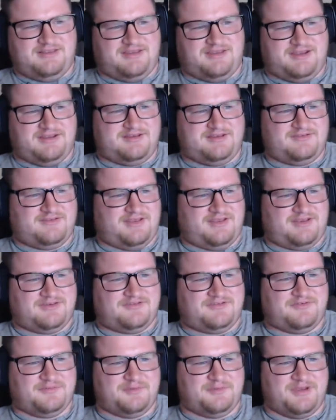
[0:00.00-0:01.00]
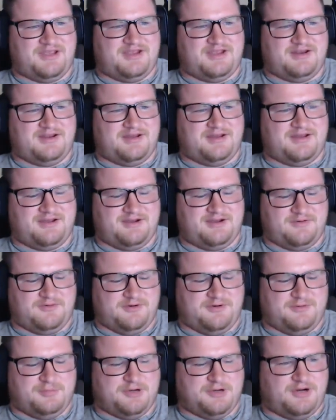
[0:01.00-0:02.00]
Thanks for being a
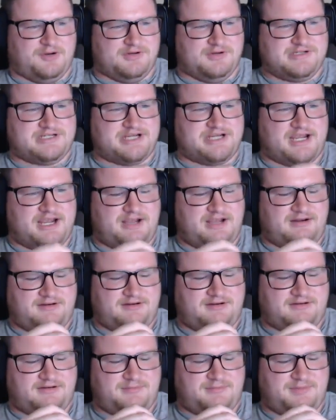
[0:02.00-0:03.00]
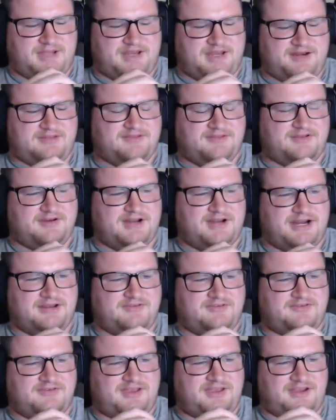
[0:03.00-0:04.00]
real bro in chat and being in the
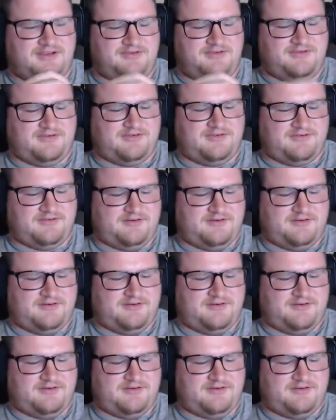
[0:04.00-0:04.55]
United States.